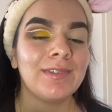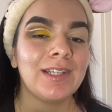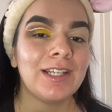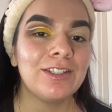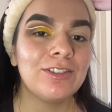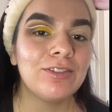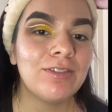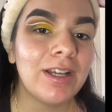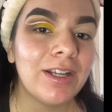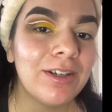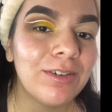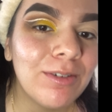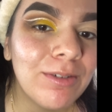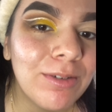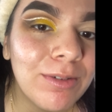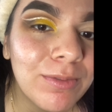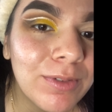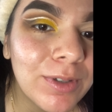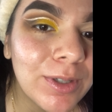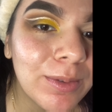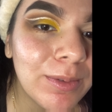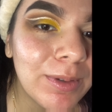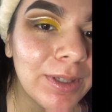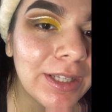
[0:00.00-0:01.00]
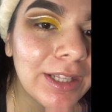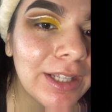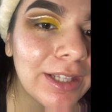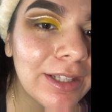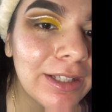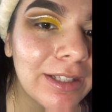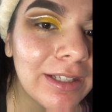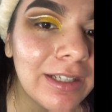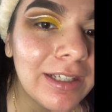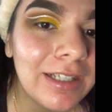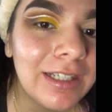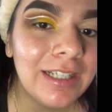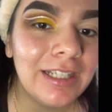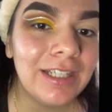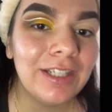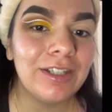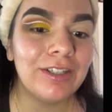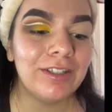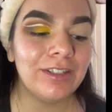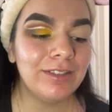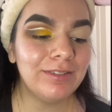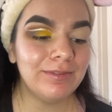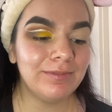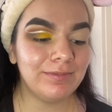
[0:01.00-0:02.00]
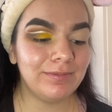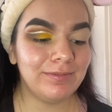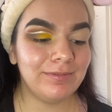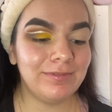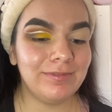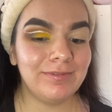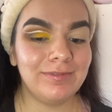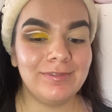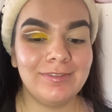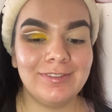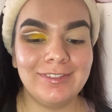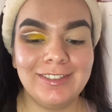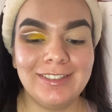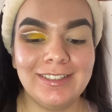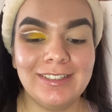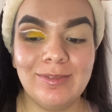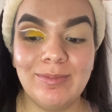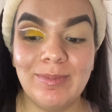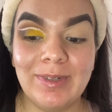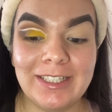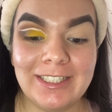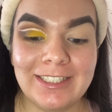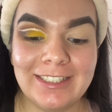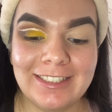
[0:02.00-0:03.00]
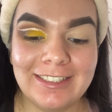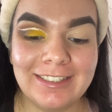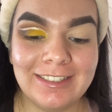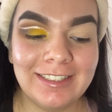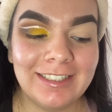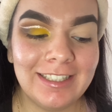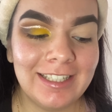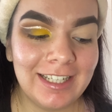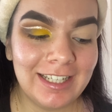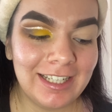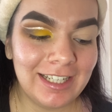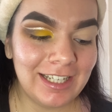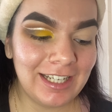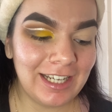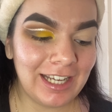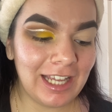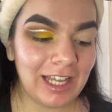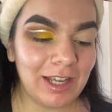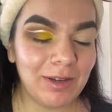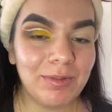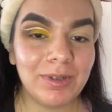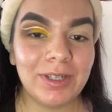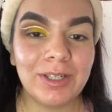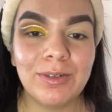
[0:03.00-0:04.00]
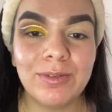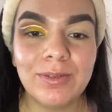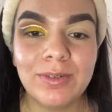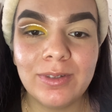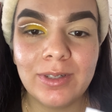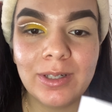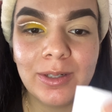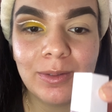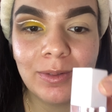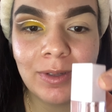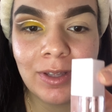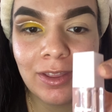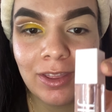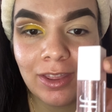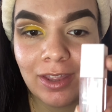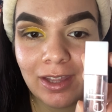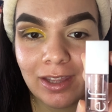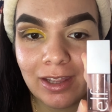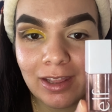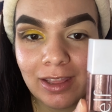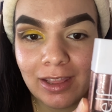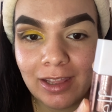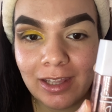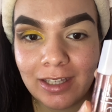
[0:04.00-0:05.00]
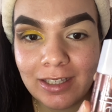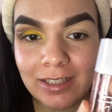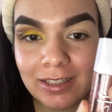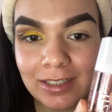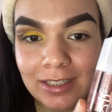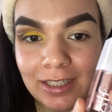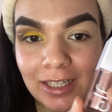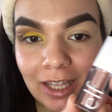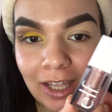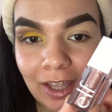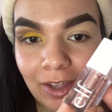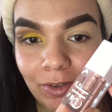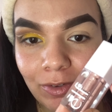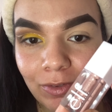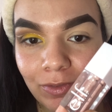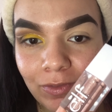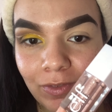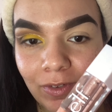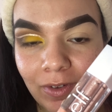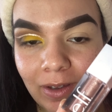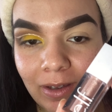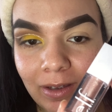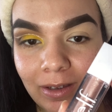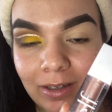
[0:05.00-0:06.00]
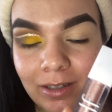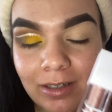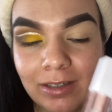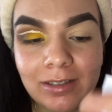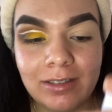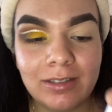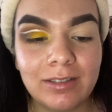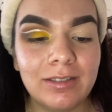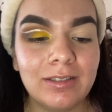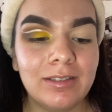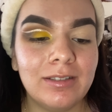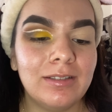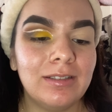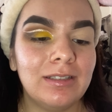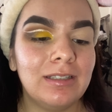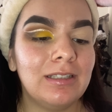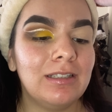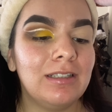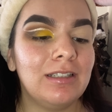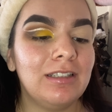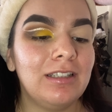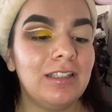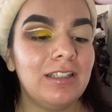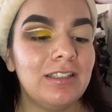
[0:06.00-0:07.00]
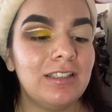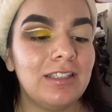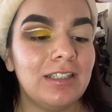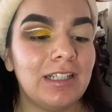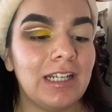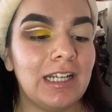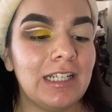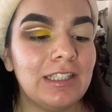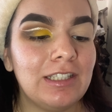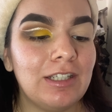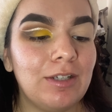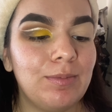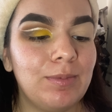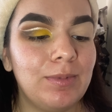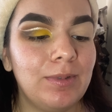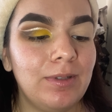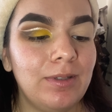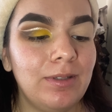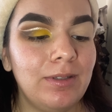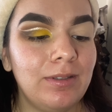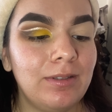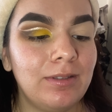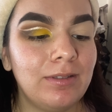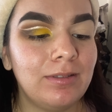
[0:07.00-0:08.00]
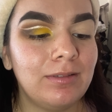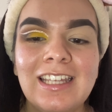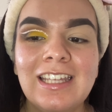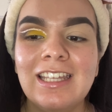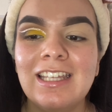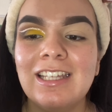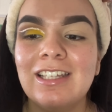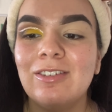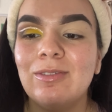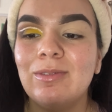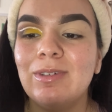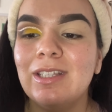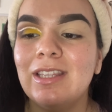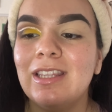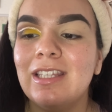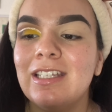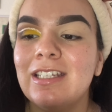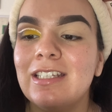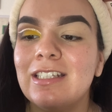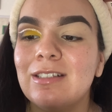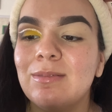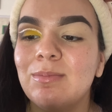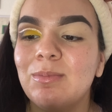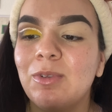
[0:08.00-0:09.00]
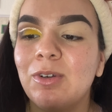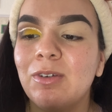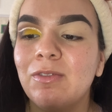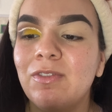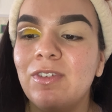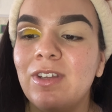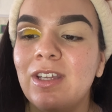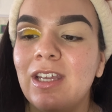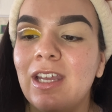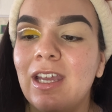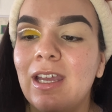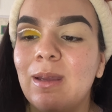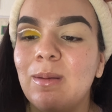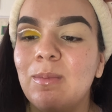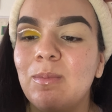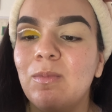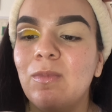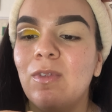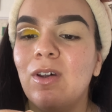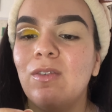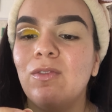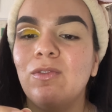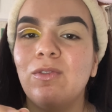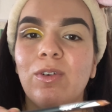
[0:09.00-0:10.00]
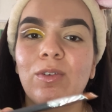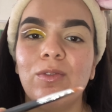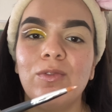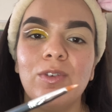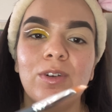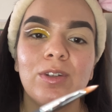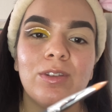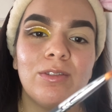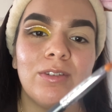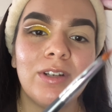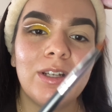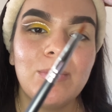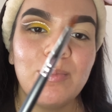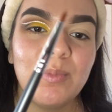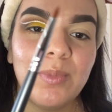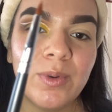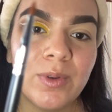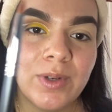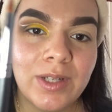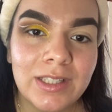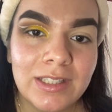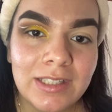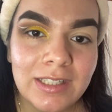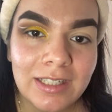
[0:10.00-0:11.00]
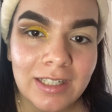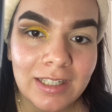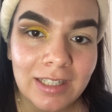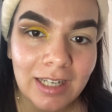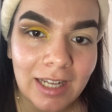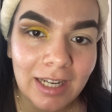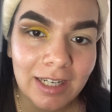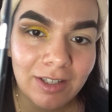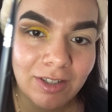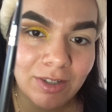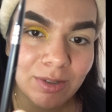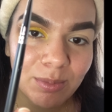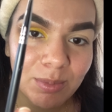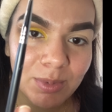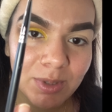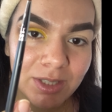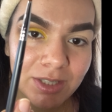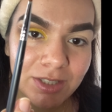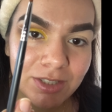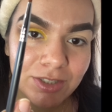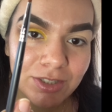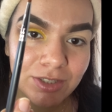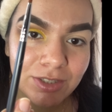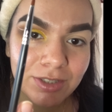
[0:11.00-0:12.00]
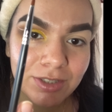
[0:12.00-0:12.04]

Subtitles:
So I had to go over it with glitter. My son. I went over it with this e.l.f. I think it's an eye topper, with this Morphe M443 pointed liner brush.